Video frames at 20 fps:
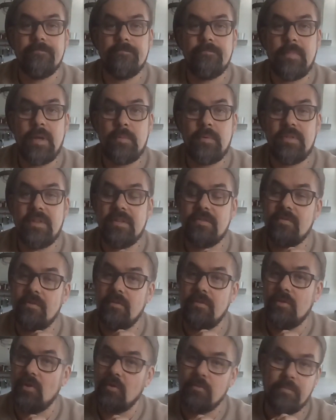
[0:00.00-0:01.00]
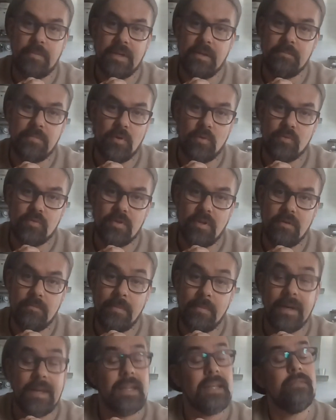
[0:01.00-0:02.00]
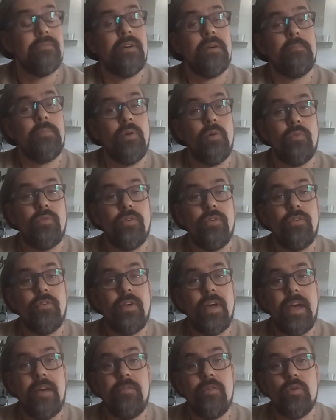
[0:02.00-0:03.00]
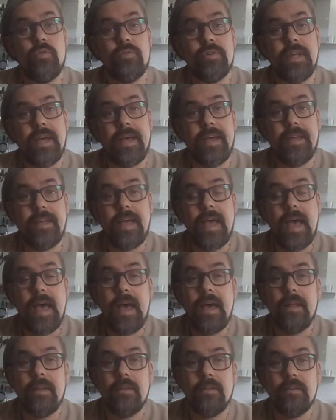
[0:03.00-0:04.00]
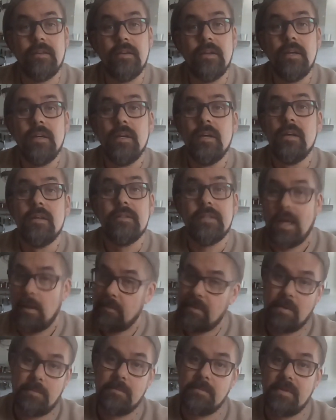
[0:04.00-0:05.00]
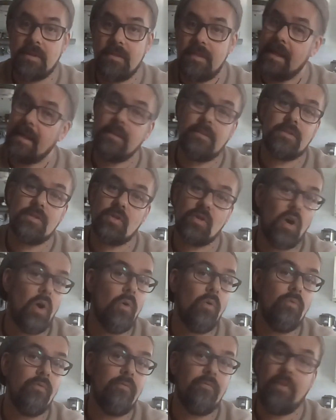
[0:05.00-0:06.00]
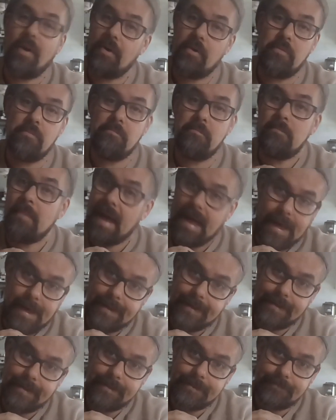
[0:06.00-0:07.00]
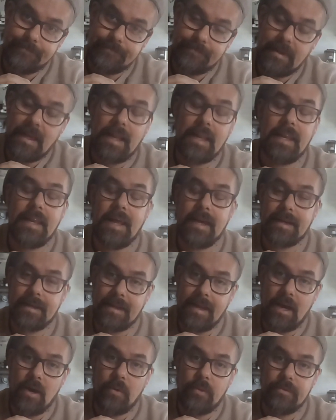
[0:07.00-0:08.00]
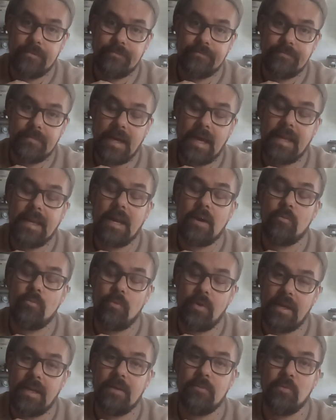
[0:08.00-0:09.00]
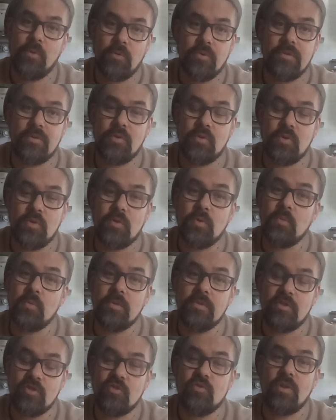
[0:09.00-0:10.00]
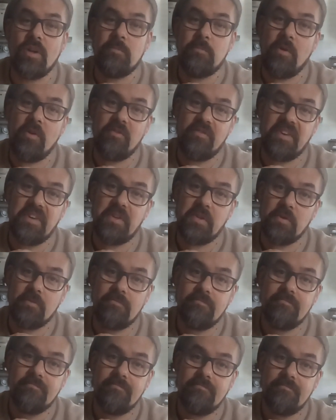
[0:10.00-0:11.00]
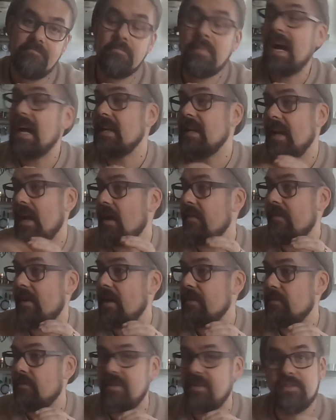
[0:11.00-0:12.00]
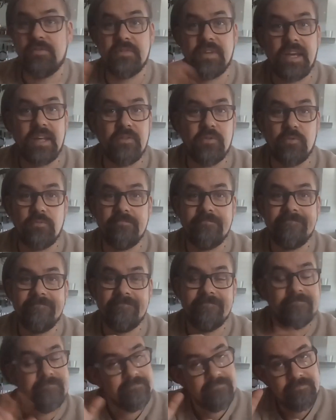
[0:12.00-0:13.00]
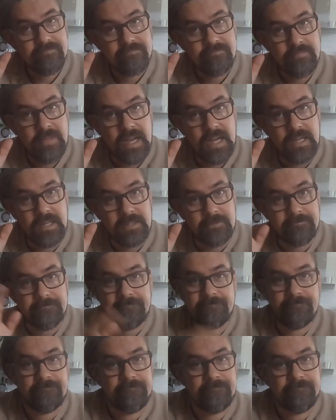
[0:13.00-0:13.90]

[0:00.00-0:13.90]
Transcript: Maybe this will not be posted, but if I post it, have a good day. And sometimes things go very bad, like now, and I really wanted to do the strut bar video, but I have other videos I can do. Bye.